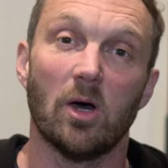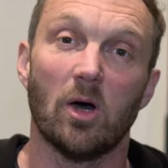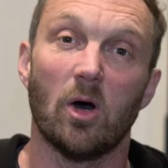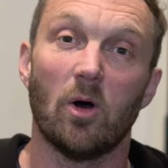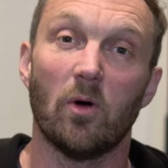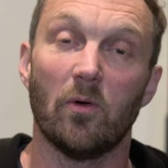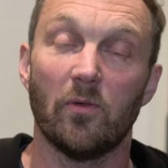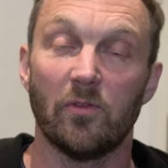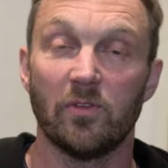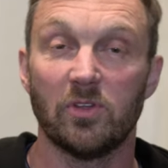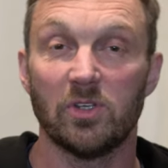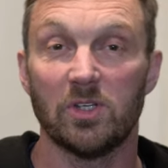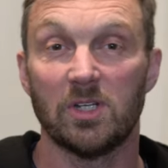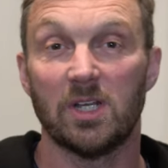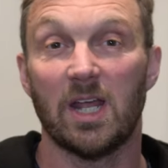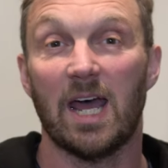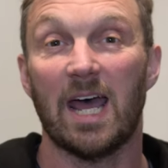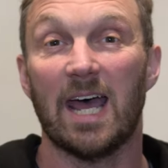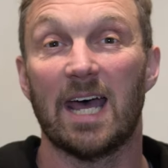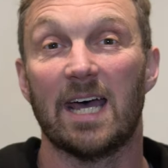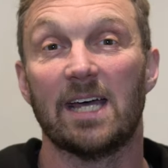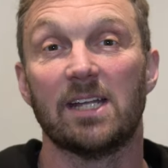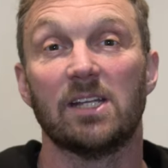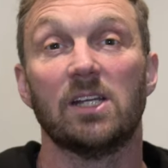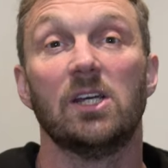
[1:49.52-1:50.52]
often
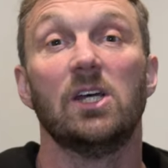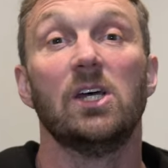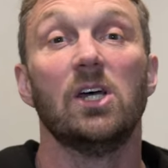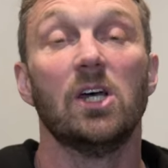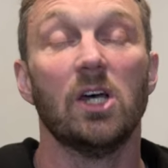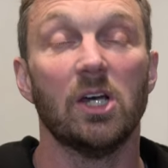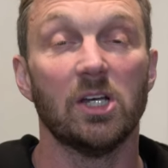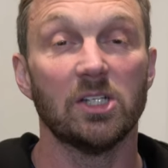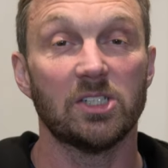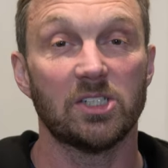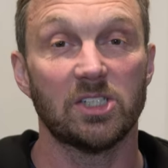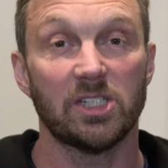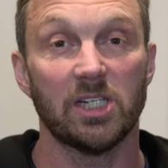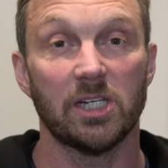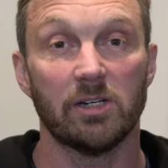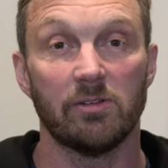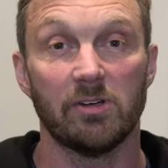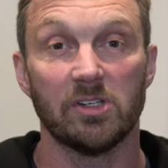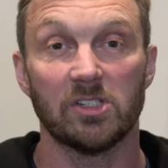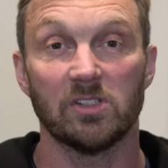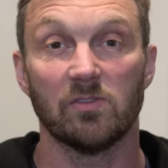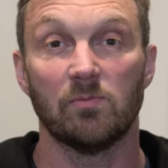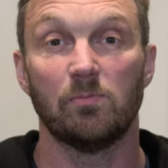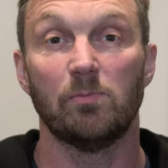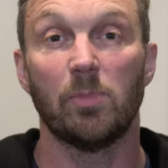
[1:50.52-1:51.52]
had a
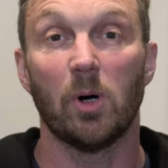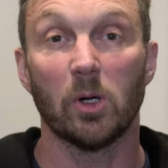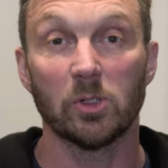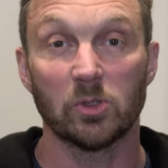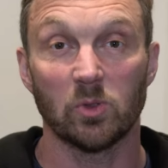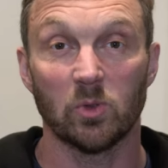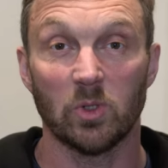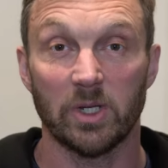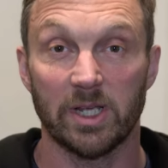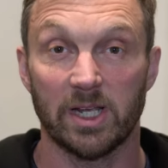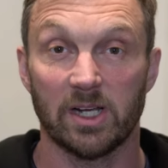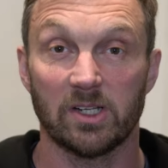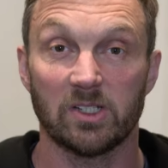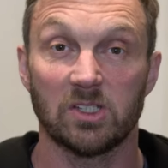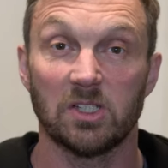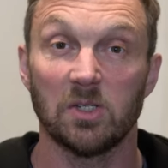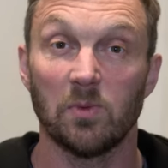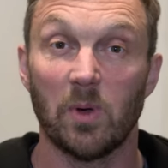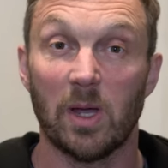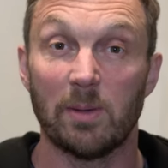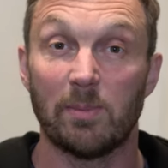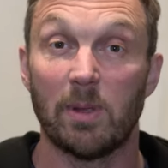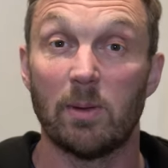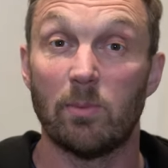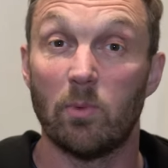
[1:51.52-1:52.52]
series of bottlenecks
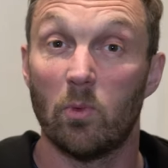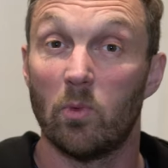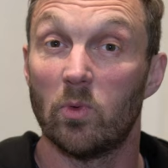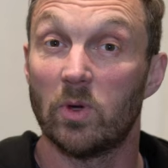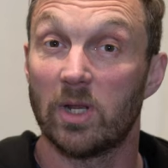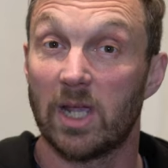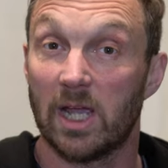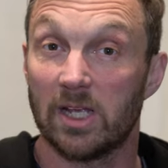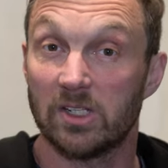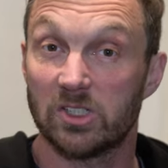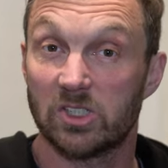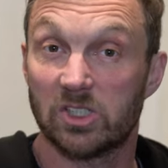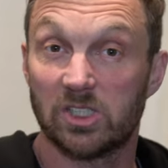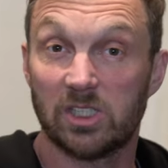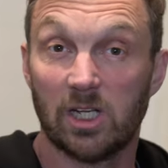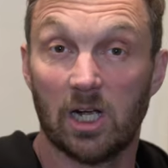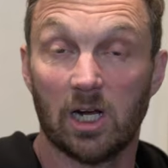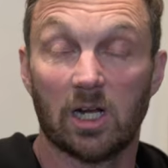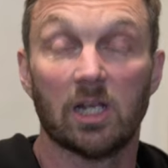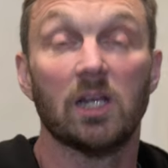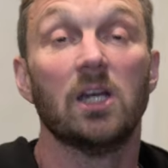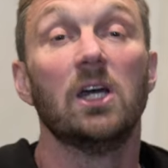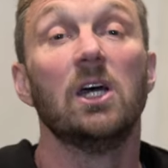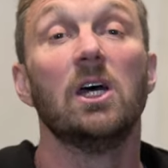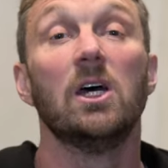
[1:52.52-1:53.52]
where people would get
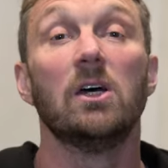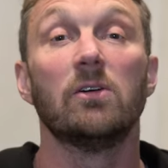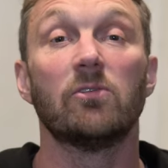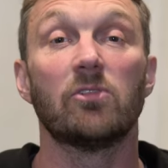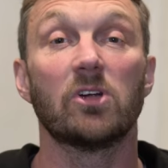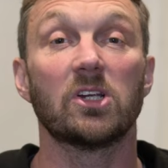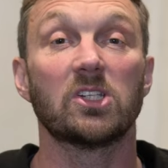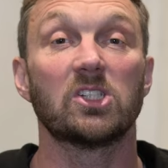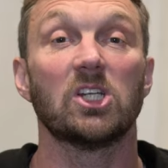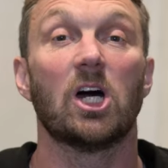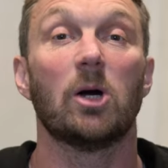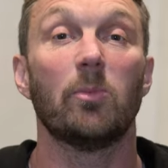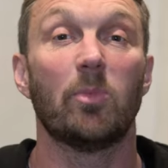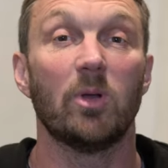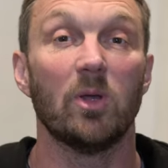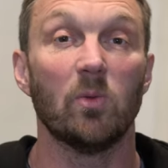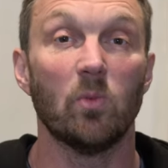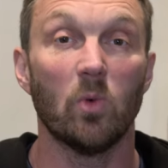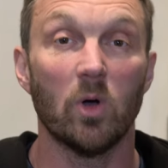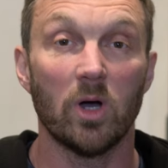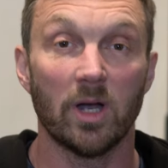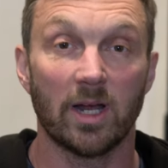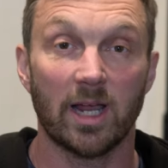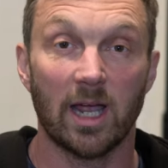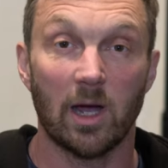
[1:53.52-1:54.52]
stuck. For example,
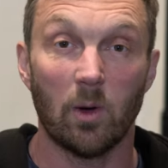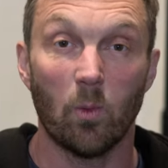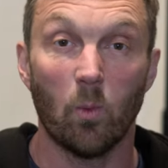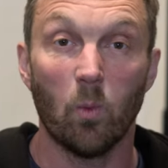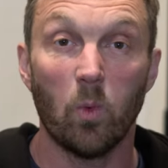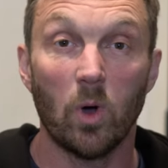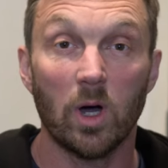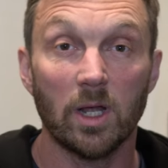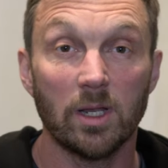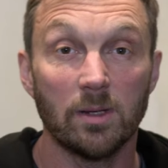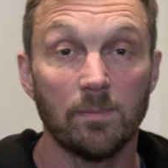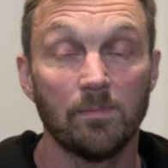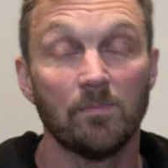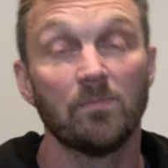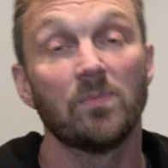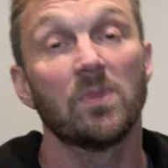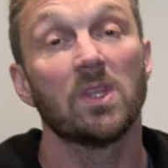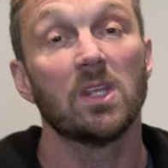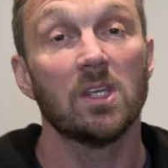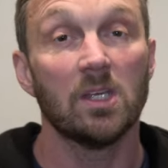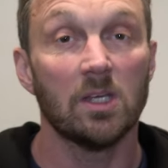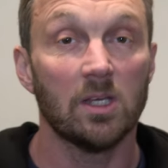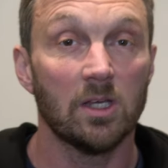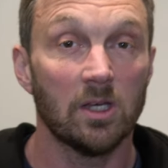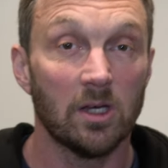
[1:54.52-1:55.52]
in workout one,
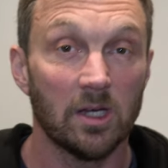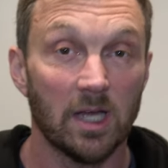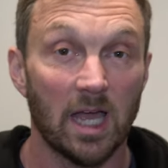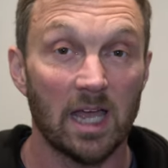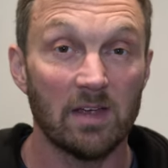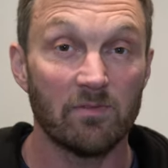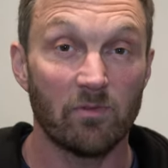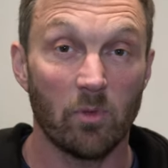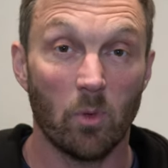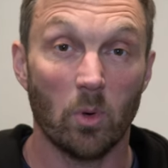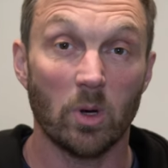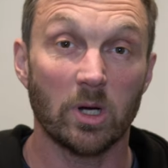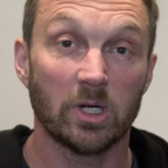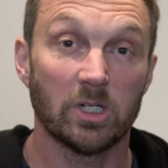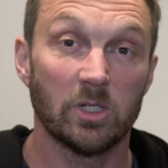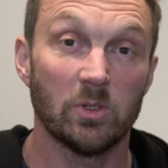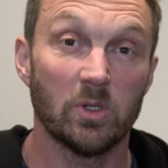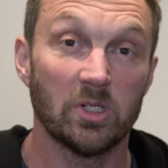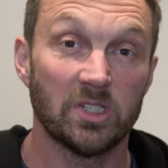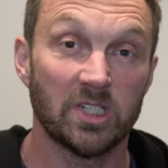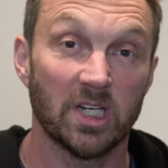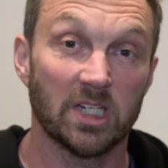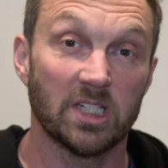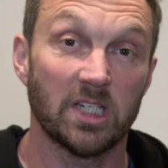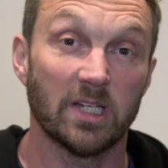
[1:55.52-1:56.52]
everyone could
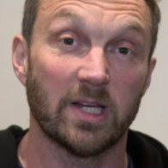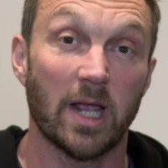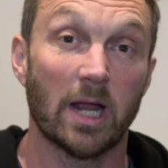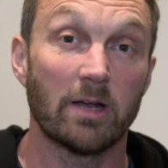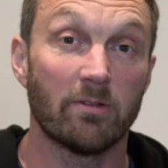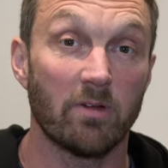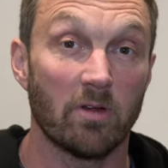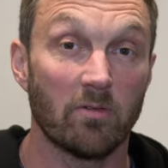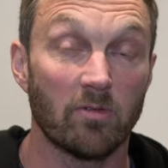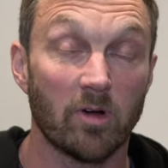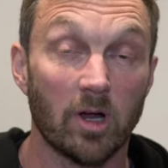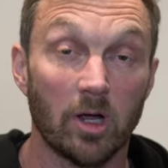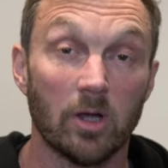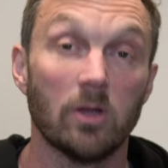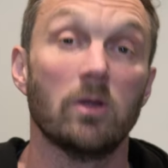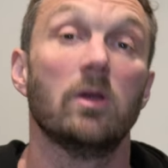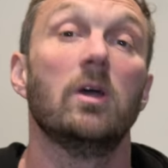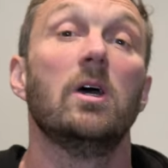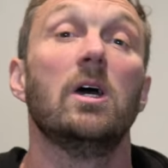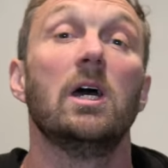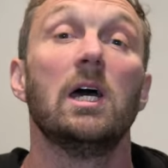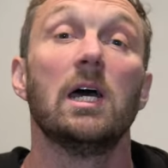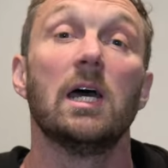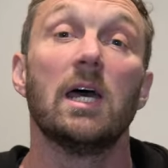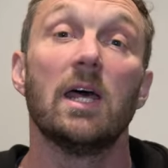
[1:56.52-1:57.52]
do a 60 calorie row,
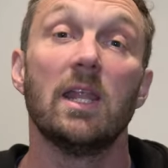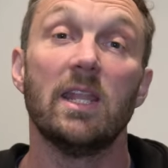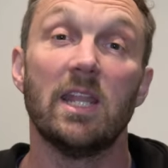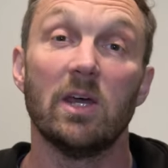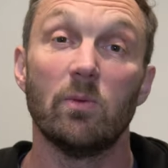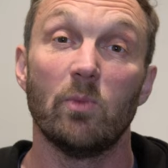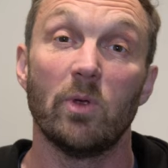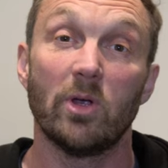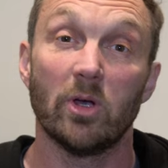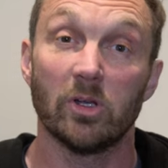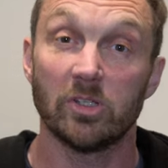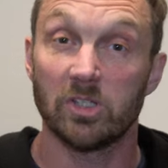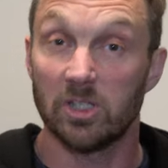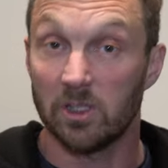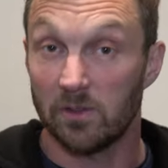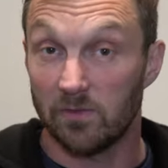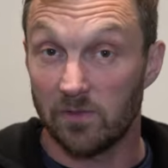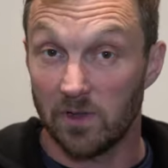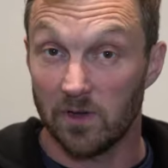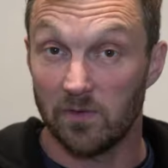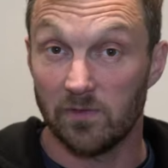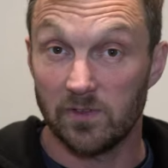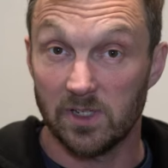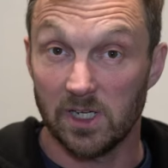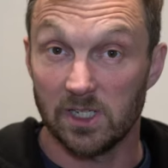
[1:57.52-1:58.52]
then we got to the
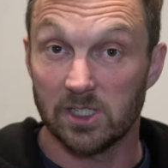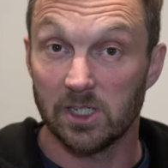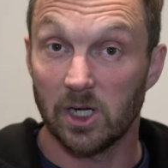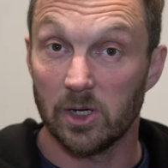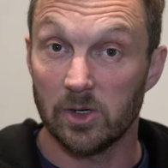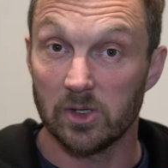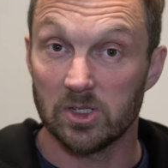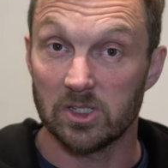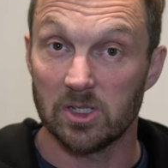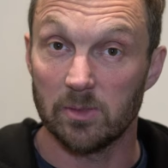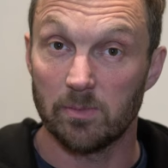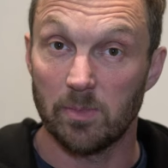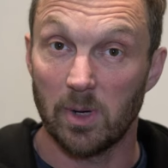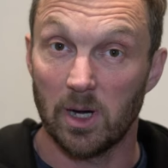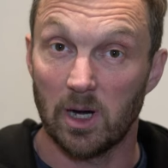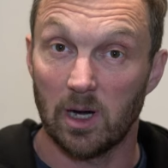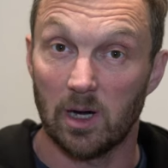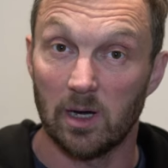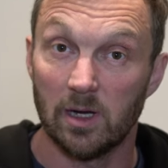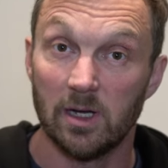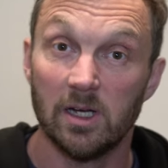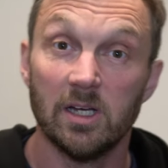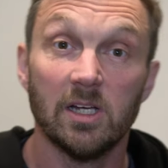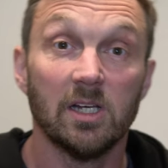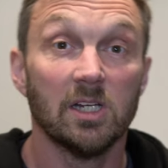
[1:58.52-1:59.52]
50 toaster bar.
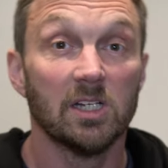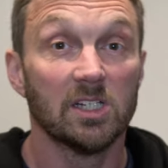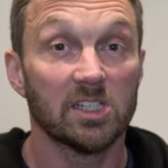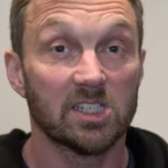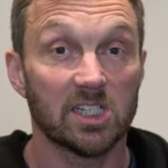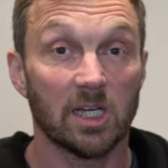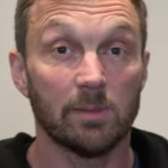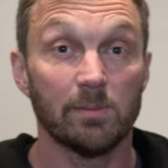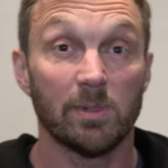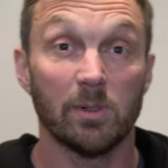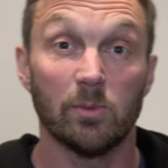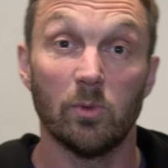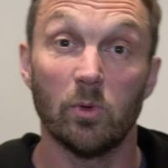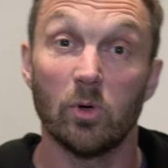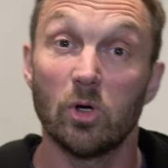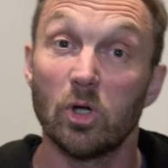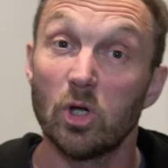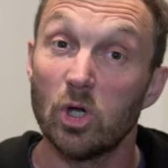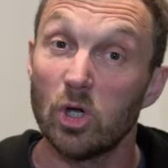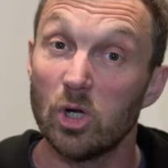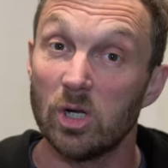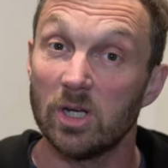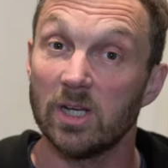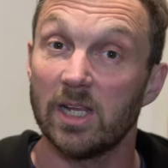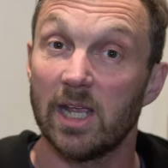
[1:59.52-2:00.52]
Some people
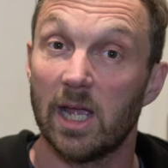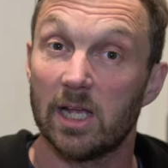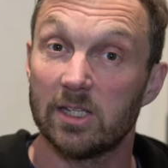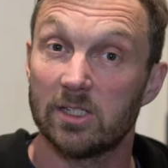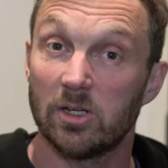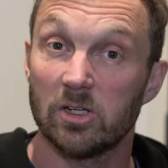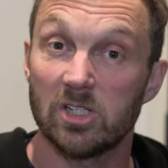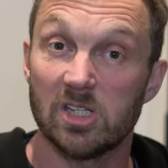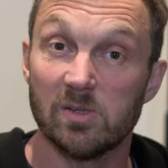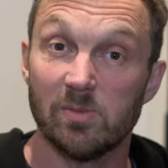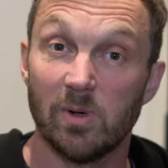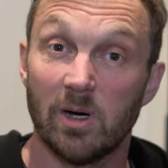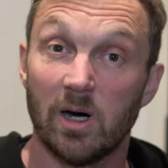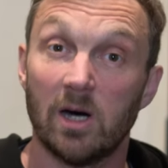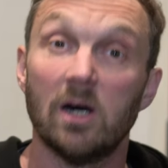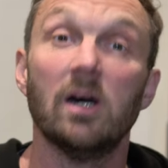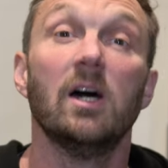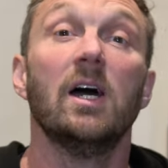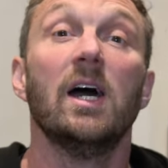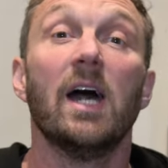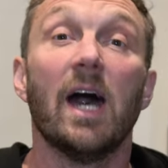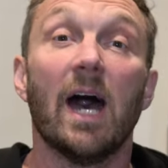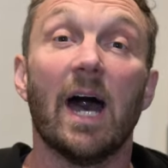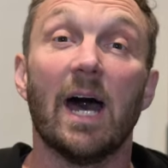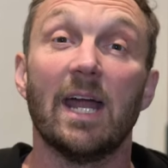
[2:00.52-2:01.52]
couldn't get a toaster
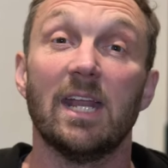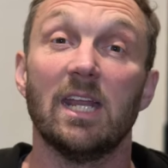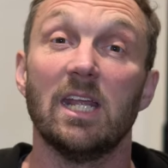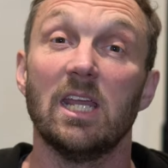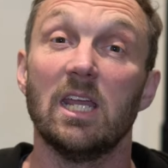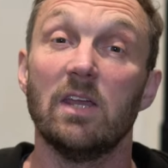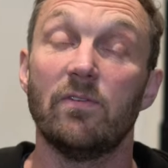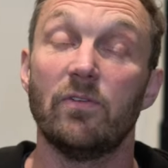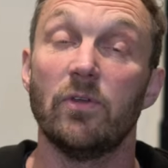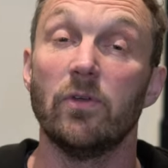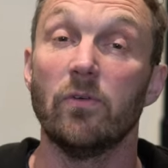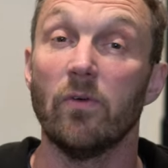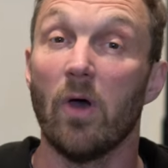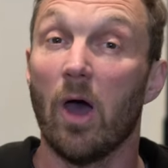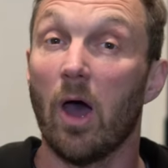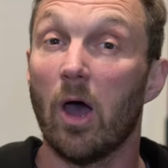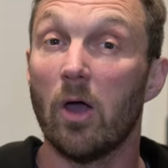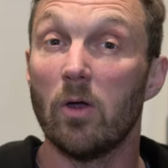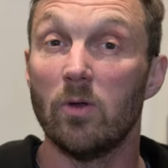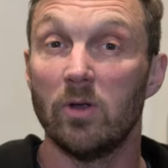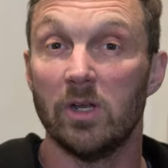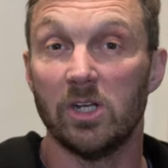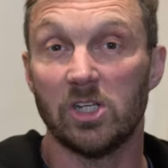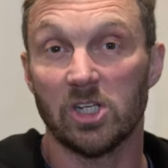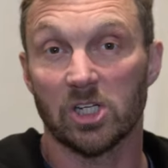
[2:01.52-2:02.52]
bar, and if you
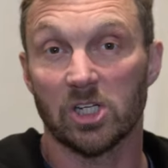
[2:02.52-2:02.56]
only